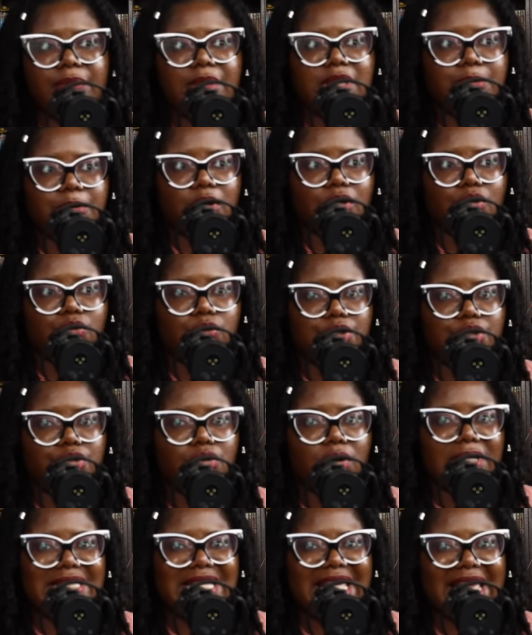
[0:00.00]
because we do
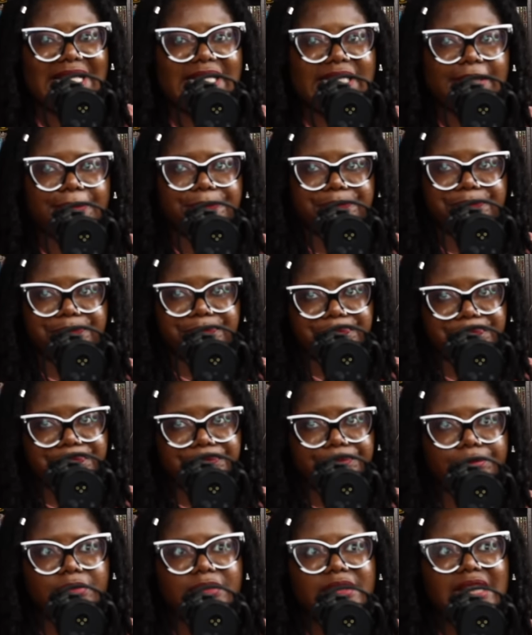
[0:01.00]
not get
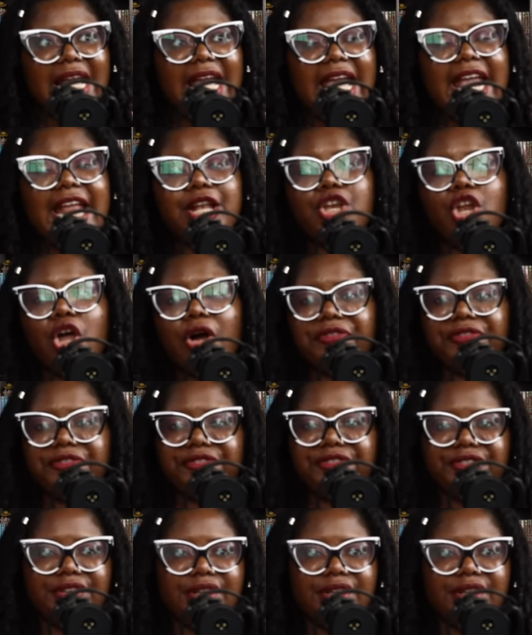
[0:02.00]
enough